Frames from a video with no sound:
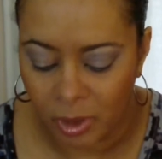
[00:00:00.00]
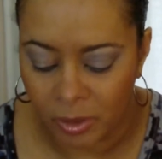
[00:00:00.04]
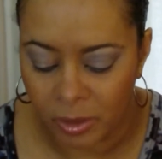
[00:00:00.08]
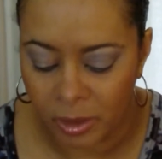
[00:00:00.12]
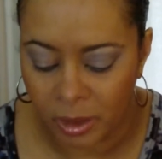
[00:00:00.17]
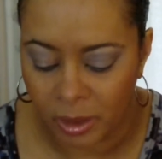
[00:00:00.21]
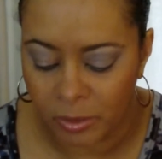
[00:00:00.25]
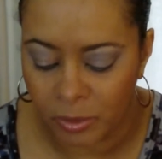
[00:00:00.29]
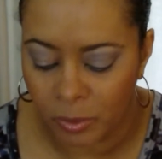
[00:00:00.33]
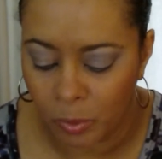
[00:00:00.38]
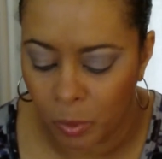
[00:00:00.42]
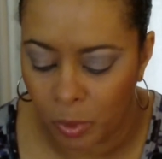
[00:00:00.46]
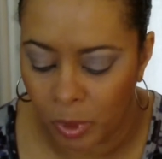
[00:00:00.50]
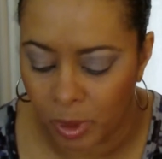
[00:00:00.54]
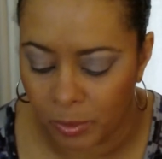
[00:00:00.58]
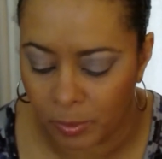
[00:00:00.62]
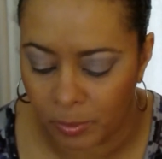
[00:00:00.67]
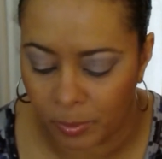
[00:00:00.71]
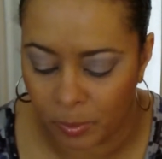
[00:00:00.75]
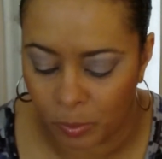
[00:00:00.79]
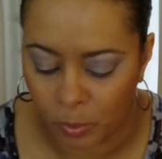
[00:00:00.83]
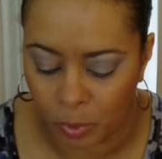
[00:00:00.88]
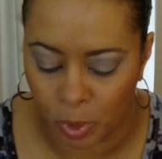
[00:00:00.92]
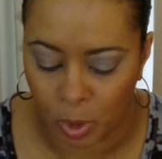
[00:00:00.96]
The other
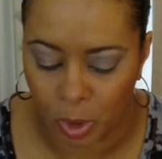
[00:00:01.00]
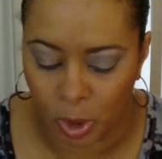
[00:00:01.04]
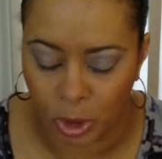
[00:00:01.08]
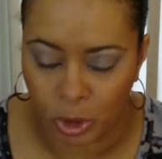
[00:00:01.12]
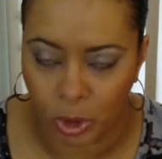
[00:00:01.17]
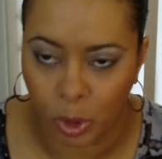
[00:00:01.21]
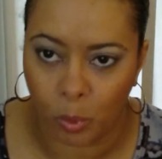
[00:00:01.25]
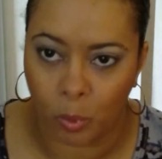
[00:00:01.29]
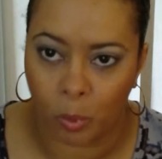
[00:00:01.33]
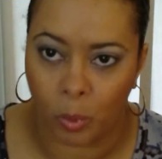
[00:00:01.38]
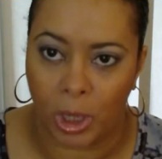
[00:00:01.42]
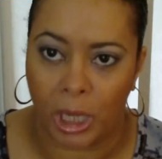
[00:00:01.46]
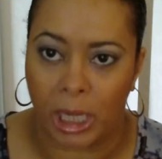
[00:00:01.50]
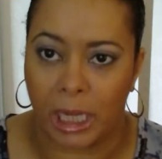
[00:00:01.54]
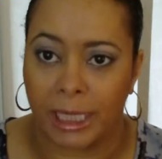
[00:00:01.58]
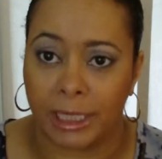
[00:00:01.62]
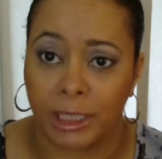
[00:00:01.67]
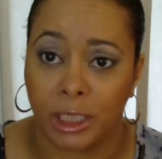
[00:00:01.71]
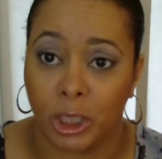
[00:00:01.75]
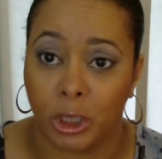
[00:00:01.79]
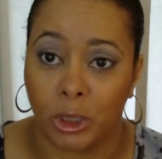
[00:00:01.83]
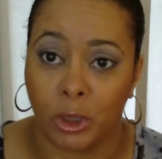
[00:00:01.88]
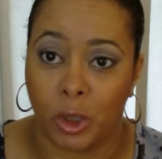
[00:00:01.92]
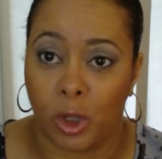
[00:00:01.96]
word,
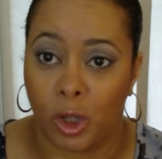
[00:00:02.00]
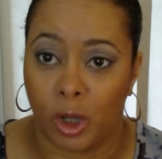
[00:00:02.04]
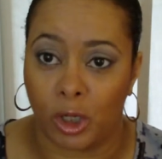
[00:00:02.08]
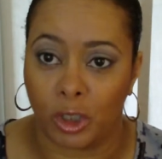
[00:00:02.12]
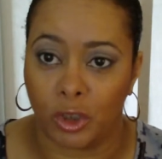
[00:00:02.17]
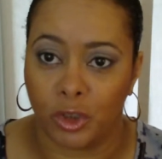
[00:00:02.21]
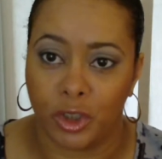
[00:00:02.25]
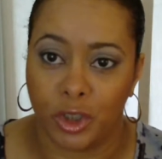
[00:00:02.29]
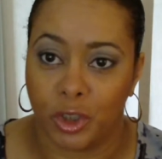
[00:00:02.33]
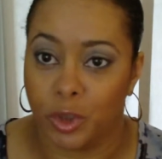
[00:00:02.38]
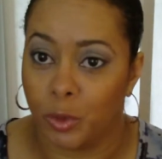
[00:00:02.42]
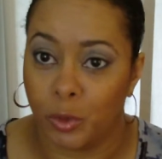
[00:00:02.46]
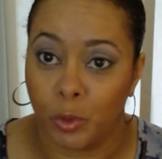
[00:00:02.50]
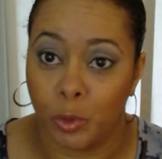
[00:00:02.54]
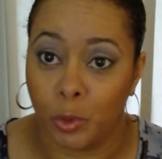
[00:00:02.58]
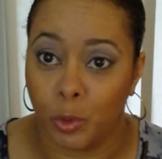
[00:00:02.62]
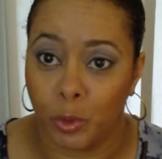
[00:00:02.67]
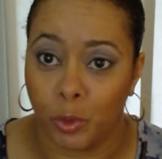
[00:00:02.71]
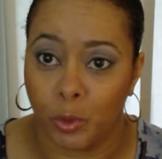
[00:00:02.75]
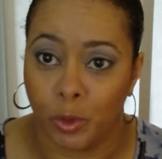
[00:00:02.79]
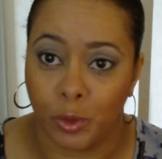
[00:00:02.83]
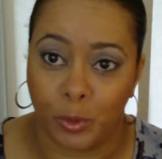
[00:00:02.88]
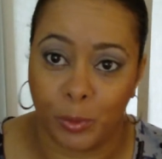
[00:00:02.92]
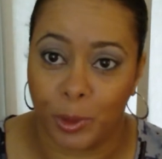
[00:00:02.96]
worldwide launch,
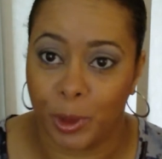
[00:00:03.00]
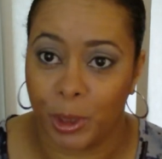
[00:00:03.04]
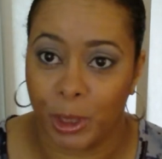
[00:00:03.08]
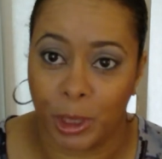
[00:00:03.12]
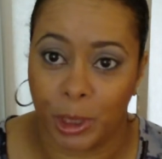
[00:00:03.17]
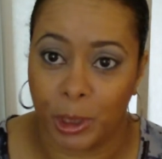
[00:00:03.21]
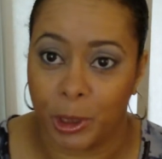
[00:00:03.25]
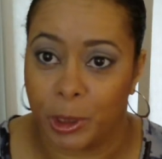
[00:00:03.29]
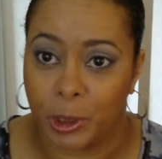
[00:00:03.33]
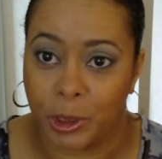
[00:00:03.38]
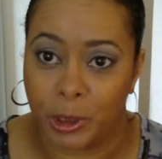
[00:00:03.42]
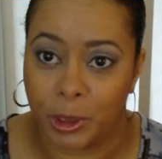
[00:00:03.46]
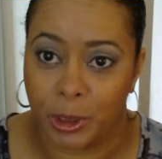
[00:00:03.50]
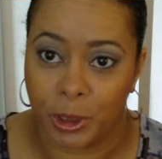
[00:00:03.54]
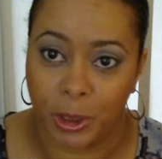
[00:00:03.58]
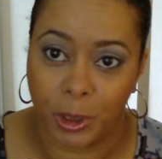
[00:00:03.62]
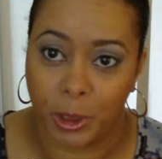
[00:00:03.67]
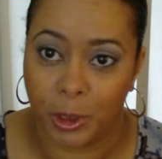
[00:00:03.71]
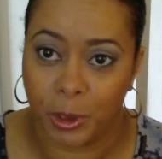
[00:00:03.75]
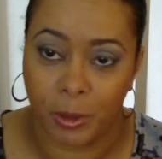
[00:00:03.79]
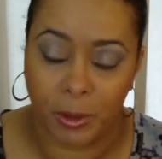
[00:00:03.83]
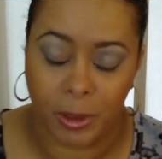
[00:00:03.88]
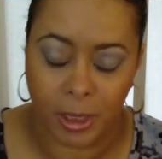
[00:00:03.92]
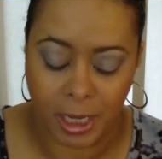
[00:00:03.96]
ooh, speak English to
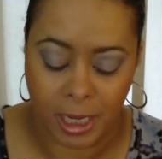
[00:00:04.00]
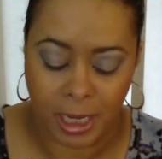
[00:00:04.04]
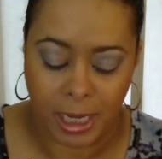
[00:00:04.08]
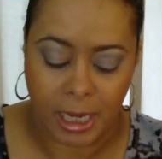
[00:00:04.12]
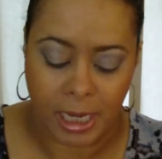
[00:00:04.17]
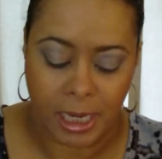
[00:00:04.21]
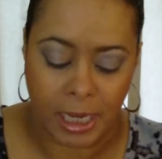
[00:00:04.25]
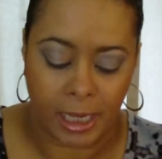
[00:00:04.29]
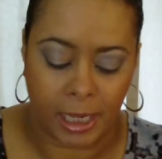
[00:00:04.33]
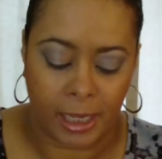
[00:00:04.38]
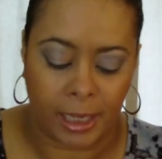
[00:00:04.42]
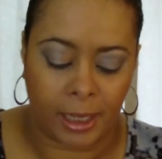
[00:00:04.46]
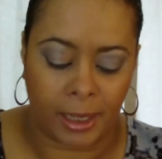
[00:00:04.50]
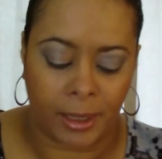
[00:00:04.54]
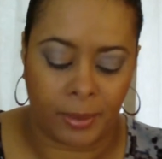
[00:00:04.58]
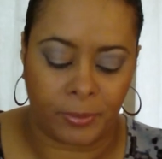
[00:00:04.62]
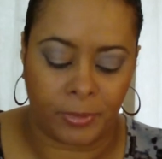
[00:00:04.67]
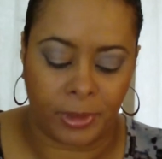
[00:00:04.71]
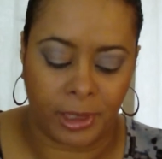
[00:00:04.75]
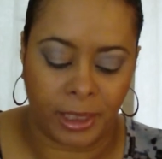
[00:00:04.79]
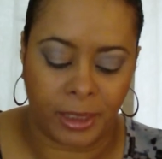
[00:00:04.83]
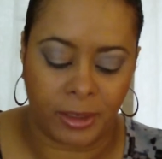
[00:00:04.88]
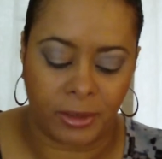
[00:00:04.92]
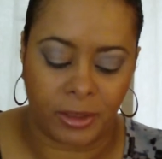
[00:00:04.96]
you,
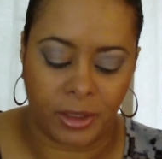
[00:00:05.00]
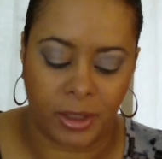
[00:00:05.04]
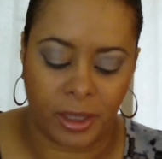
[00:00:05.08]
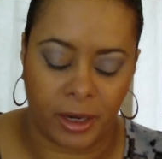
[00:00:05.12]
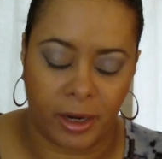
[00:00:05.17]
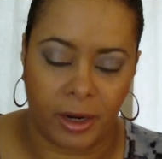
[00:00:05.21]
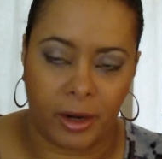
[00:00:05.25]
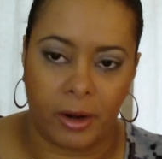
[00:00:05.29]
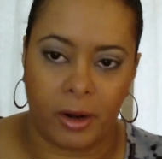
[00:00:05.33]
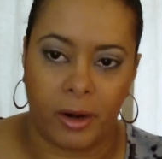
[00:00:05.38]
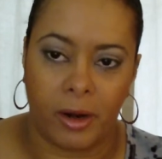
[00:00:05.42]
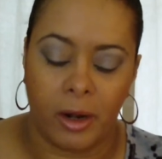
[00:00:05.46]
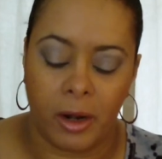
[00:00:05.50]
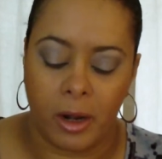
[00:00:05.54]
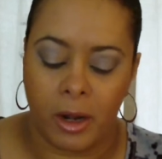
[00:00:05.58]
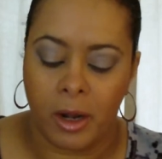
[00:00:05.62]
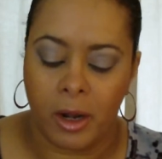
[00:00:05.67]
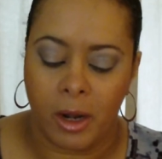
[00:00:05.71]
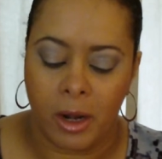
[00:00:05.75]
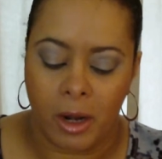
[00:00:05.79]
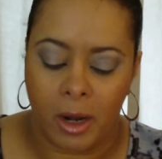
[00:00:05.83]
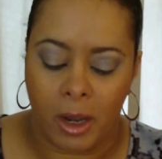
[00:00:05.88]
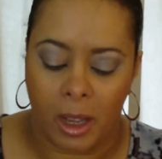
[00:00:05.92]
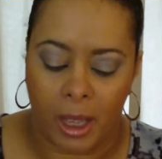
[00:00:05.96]
um, is their
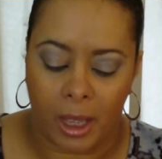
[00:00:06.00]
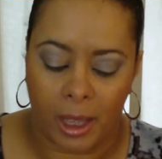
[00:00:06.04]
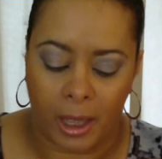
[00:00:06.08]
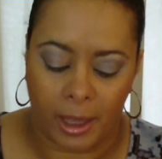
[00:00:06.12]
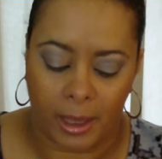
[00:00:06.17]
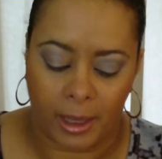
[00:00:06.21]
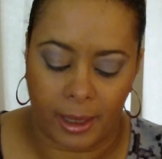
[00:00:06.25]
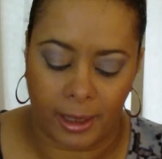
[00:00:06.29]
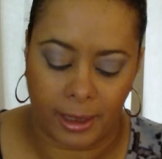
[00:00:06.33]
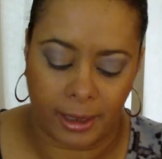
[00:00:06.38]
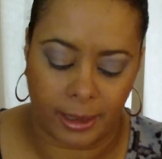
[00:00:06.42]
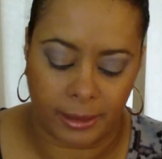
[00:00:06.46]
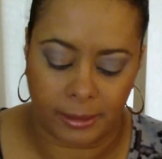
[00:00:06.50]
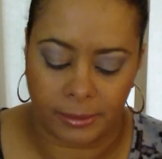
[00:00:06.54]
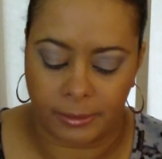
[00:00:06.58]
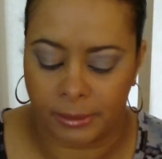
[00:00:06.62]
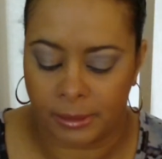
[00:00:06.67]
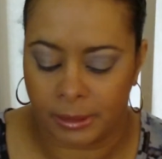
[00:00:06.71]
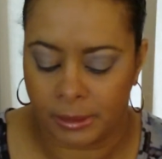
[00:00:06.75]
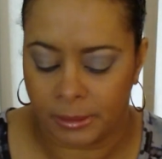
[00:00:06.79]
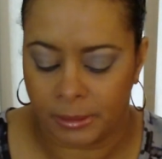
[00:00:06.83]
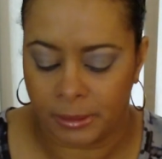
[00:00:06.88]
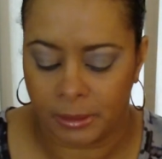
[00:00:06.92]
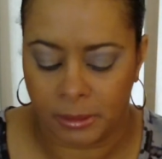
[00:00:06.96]
uh,
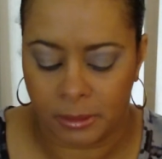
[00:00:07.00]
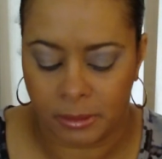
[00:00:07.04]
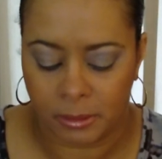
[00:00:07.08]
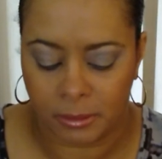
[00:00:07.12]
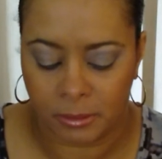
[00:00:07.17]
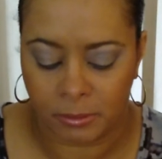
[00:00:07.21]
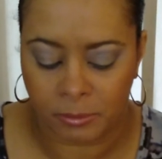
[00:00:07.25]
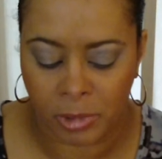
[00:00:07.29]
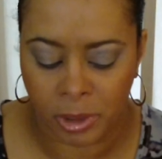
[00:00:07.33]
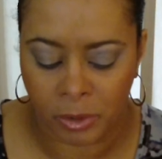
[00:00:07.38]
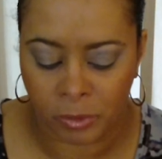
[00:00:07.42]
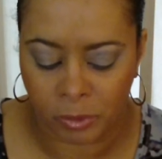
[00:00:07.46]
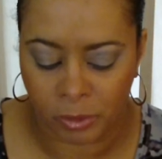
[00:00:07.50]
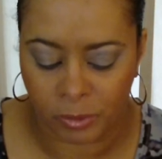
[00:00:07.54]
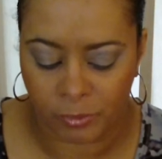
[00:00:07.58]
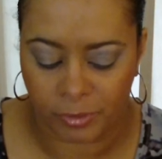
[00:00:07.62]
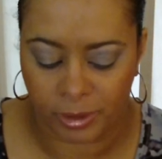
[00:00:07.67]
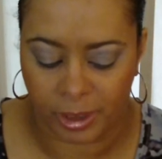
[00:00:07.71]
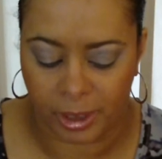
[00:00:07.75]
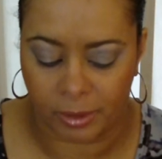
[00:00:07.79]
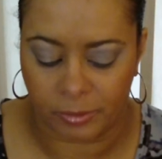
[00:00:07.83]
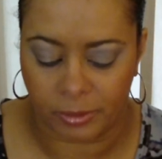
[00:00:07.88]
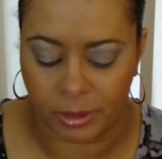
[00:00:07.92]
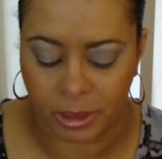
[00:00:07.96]
mineral
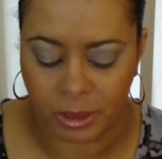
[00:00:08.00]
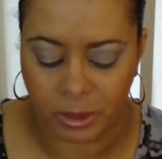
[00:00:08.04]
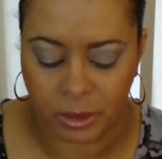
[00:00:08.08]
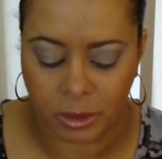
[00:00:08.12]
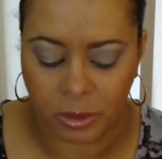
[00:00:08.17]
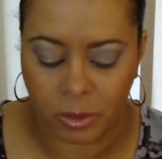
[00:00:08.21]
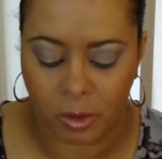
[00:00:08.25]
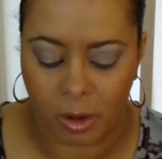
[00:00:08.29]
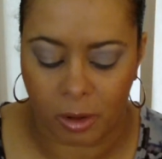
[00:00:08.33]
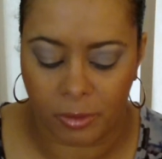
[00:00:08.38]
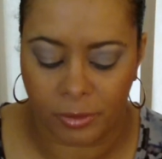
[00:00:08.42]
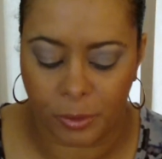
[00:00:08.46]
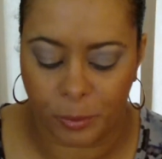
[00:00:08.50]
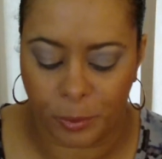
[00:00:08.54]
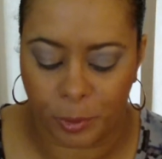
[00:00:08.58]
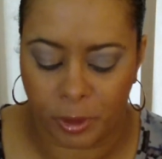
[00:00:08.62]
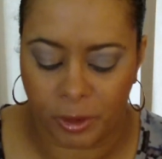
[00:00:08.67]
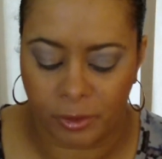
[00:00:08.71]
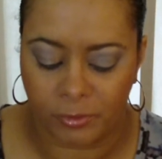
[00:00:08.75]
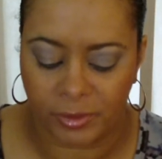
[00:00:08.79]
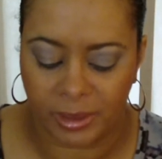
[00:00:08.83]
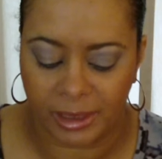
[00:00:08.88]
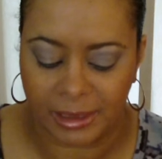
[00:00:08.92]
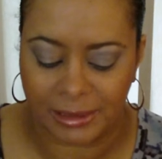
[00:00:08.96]
veil. This is called the
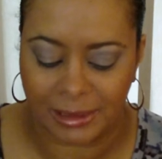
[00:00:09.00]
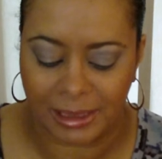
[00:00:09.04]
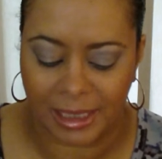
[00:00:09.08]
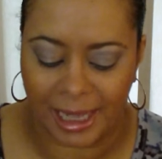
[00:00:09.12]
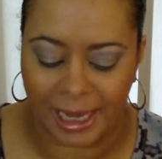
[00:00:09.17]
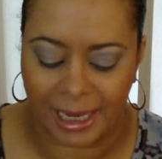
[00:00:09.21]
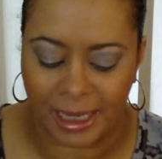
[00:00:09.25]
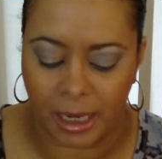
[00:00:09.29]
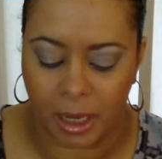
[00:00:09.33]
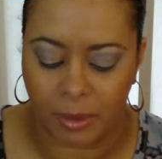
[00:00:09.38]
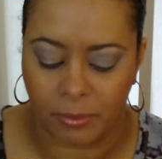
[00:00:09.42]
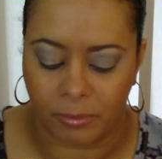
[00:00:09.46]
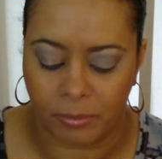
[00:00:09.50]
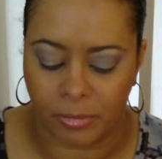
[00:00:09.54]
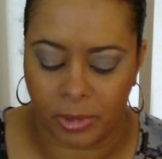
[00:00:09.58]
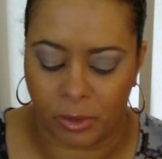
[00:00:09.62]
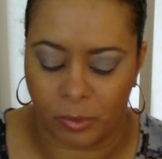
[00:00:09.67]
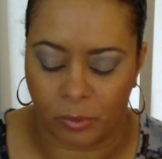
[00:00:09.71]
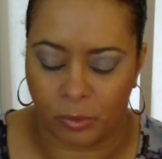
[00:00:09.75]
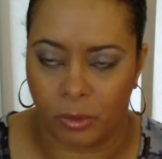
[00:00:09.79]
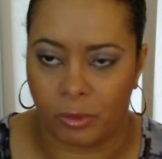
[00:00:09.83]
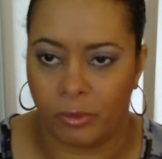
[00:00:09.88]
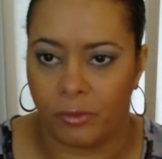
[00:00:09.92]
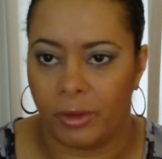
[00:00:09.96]
Perfect Light
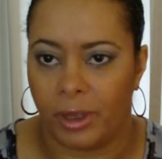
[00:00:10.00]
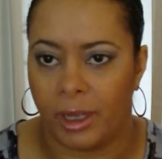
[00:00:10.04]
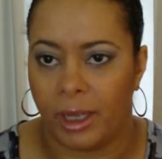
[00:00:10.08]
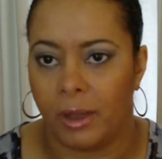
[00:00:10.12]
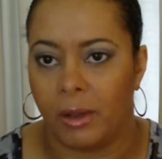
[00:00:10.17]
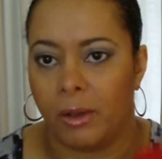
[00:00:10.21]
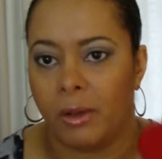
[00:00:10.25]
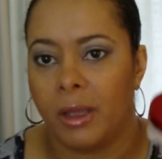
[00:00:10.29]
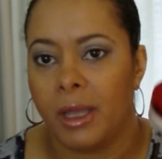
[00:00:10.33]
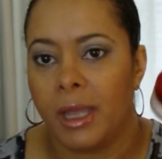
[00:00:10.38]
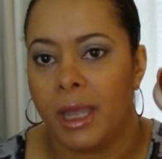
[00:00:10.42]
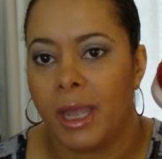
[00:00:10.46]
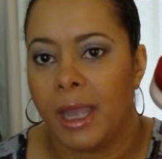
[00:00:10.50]
Mineral Veil.